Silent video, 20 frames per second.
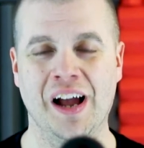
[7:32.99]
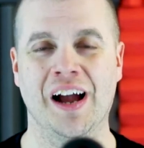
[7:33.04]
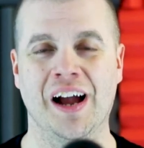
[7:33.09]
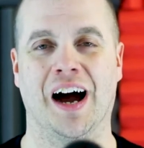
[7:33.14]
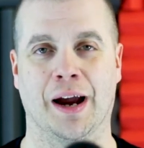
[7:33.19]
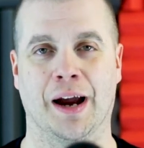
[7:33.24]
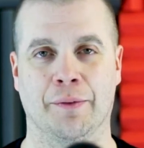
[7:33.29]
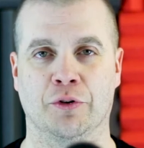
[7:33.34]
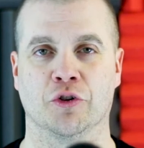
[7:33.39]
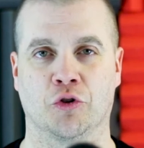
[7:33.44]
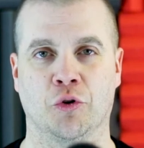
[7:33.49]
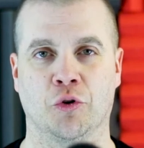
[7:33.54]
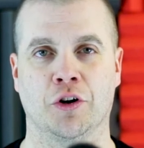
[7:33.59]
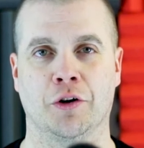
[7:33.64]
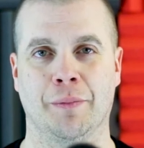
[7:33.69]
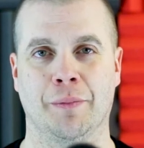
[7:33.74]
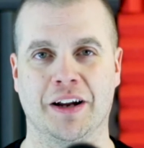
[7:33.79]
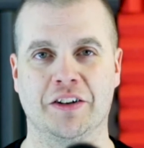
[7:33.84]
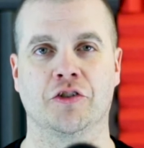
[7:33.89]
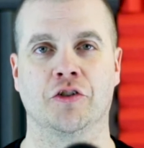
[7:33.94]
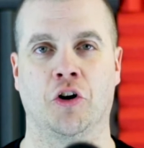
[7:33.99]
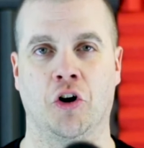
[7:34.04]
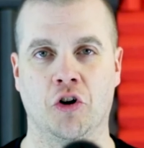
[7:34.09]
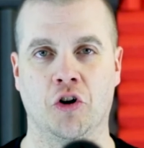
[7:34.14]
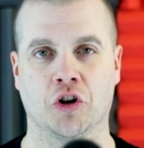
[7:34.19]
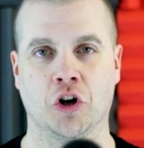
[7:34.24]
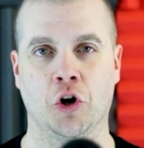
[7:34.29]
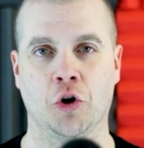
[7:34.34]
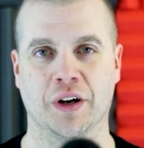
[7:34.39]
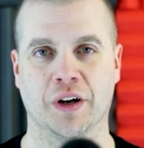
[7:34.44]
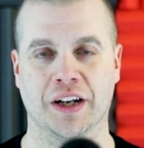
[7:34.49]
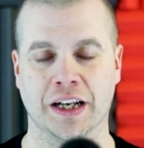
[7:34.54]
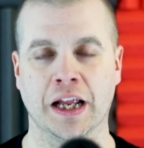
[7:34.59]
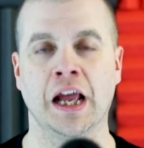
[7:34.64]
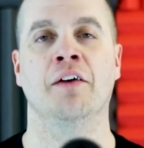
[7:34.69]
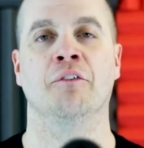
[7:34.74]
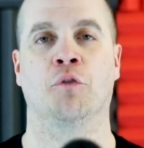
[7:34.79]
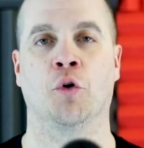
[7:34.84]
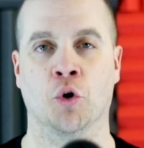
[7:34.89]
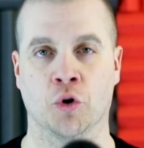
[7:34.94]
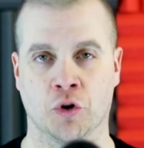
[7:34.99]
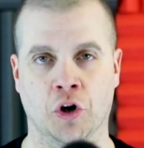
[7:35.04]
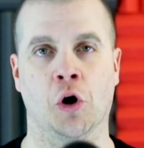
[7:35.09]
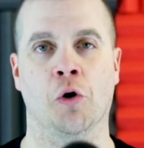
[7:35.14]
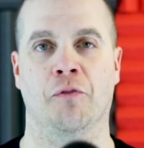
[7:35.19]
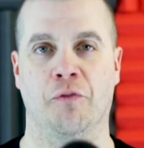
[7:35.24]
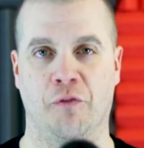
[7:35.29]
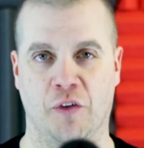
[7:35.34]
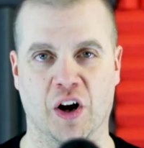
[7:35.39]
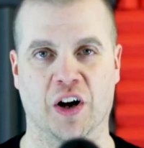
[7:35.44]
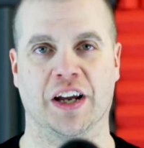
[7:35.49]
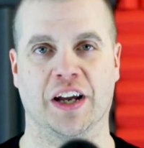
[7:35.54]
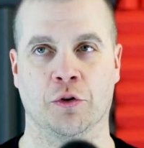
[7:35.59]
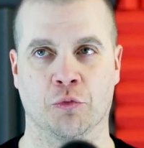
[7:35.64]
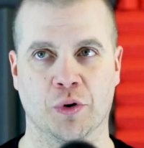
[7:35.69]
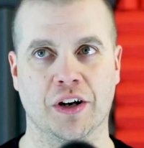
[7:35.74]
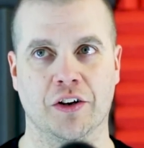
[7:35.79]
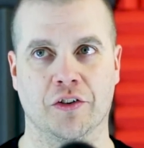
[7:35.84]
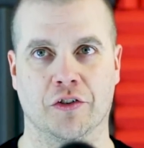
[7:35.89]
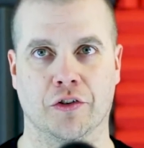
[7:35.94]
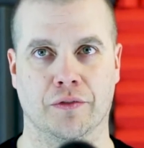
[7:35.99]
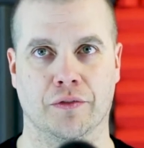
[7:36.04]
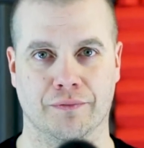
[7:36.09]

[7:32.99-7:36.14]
I'm just going to mention Hulk Hogan for no fucking reason